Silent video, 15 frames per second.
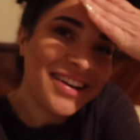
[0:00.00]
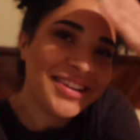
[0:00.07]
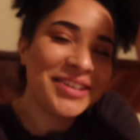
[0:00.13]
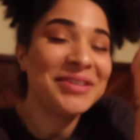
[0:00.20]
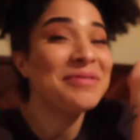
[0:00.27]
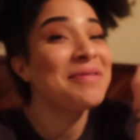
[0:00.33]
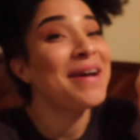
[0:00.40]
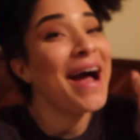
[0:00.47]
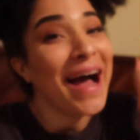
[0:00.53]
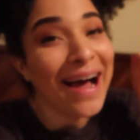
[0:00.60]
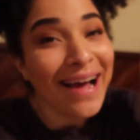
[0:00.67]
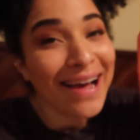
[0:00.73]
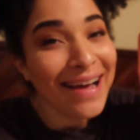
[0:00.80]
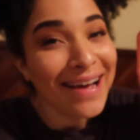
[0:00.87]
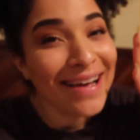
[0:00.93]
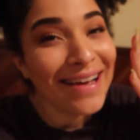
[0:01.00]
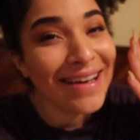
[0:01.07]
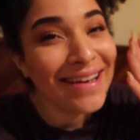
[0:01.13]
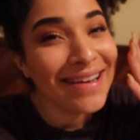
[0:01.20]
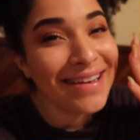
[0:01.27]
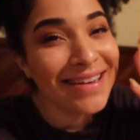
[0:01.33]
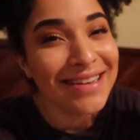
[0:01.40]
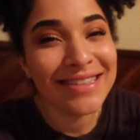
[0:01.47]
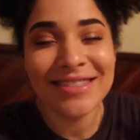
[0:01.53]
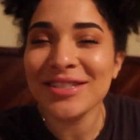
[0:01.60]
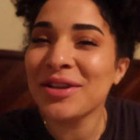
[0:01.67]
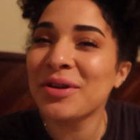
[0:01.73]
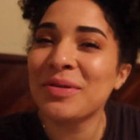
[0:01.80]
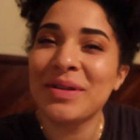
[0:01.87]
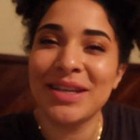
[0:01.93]
you guys,
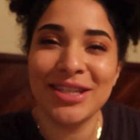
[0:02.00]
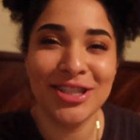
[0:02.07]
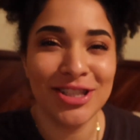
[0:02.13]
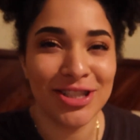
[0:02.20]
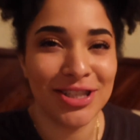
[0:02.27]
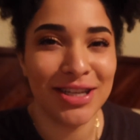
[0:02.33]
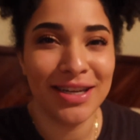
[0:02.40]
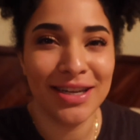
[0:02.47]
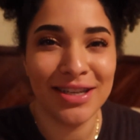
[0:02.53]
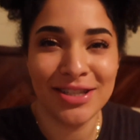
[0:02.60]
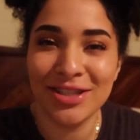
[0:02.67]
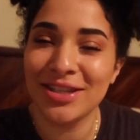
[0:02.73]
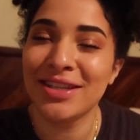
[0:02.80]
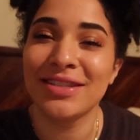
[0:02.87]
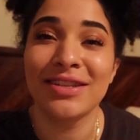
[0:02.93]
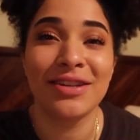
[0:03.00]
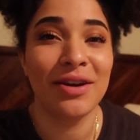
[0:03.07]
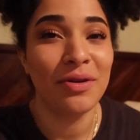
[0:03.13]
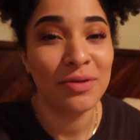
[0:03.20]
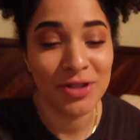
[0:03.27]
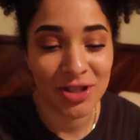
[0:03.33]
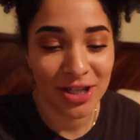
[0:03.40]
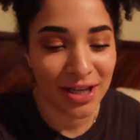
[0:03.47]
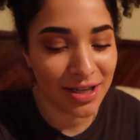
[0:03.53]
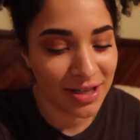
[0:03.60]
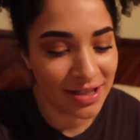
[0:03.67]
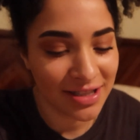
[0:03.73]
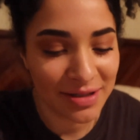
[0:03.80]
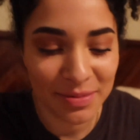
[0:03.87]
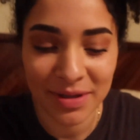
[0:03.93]
who is she? She doesn't know who she
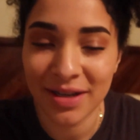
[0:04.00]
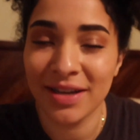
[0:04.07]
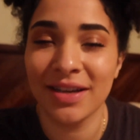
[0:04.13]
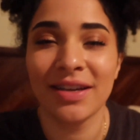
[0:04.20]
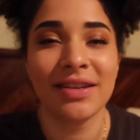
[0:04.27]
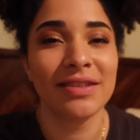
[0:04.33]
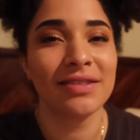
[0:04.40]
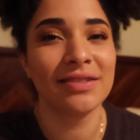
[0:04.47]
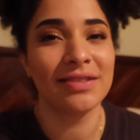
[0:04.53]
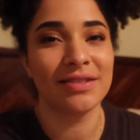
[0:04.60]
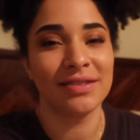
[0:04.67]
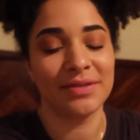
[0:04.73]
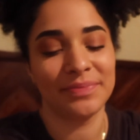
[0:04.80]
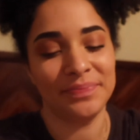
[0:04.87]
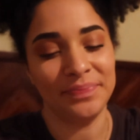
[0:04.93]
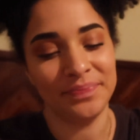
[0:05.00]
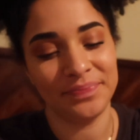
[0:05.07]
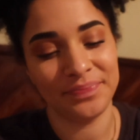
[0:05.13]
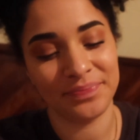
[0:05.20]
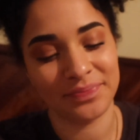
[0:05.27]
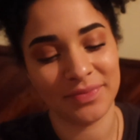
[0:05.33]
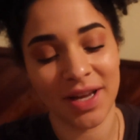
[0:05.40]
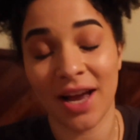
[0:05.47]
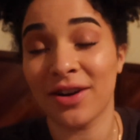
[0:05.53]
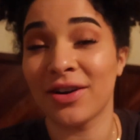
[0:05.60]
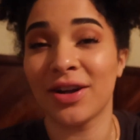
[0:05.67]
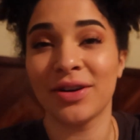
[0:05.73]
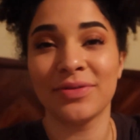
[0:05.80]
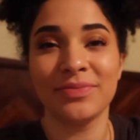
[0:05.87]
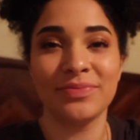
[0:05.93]
is because, I don't
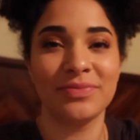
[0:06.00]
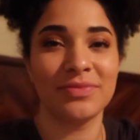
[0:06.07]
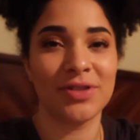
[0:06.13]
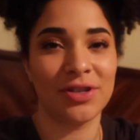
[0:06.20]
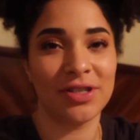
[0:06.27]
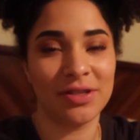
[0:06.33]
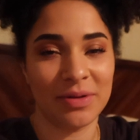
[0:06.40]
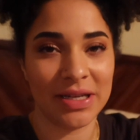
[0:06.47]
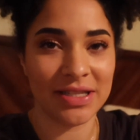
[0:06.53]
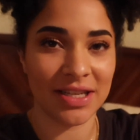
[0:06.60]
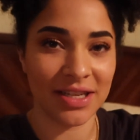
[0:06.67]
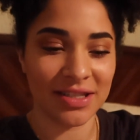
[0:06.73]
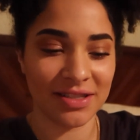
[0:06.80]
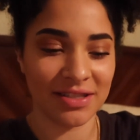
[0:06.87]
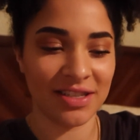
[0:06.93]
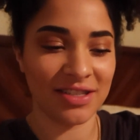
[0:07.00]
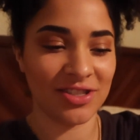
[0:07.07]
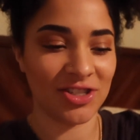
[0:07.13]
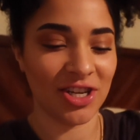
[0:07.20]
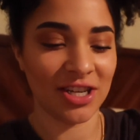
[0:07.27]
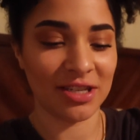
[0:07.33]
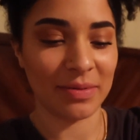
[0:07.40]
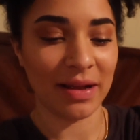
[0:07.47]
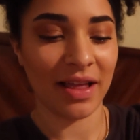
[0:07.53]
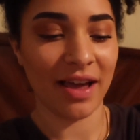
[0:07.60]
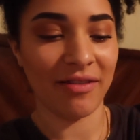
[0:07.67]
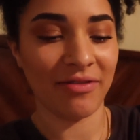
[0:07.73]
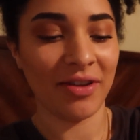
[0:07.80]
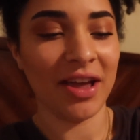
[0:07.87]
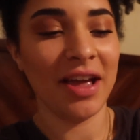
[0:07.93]
know, turning 26 has changed my
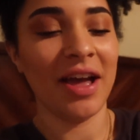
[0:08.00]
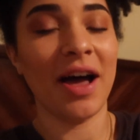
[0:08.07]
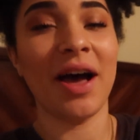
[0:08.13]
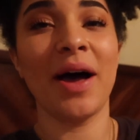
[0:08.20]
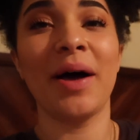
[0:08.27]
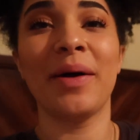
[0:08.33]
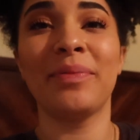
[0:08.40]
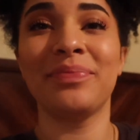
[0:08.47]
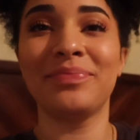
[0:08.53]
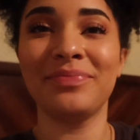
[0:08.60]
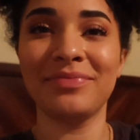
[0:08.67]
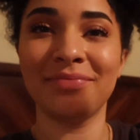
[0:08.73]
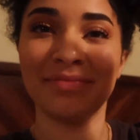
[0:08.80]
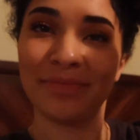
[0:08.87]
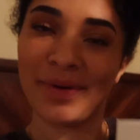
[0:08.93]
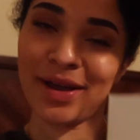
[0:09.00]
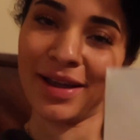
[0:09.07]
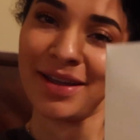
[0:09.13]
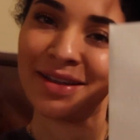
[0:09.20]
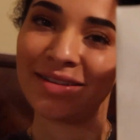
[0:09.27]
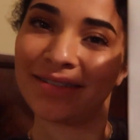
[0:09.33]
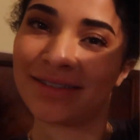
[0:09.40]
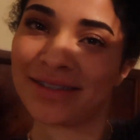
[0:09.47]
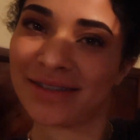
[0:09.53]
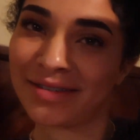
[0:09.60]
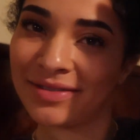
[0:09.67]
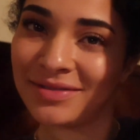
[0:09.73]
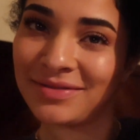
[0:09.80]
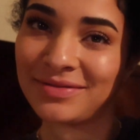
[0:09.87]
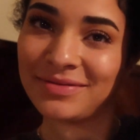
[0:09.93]
life. But I
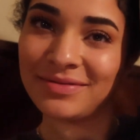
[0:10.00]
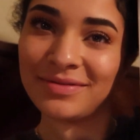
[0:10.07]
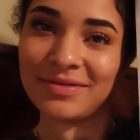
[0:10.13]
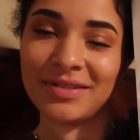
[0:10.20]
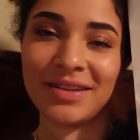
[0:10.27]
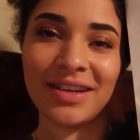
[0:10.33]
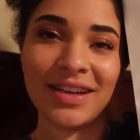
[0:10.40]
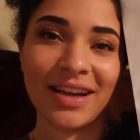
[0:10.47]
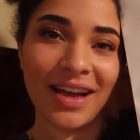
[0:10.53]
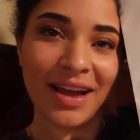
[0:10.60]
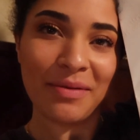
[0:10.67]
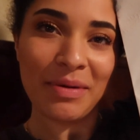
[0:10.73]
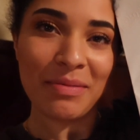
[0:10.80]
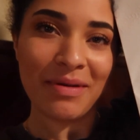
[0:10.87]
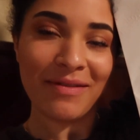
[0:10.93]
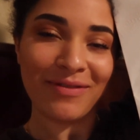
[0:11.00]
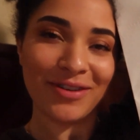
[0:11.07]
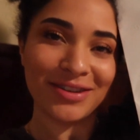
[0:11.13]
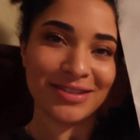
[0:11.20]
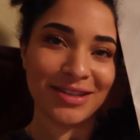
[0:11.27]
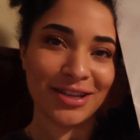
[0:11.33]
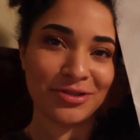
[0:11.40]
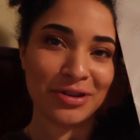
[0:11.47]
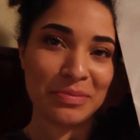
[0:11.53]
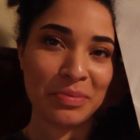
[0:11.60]
made my first luxury